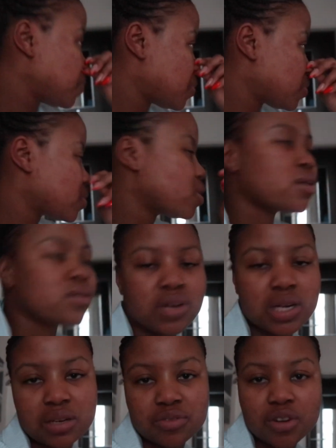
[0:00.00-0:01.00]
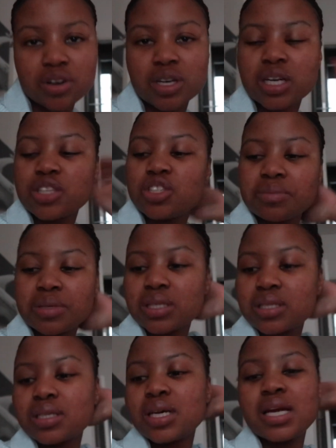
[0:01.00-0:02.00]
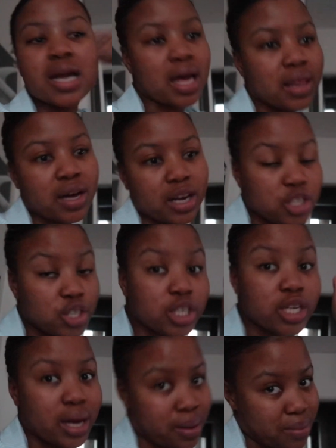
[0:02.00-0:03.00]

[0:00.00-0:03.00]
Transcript: Not really a foreign country, but in another country, I'm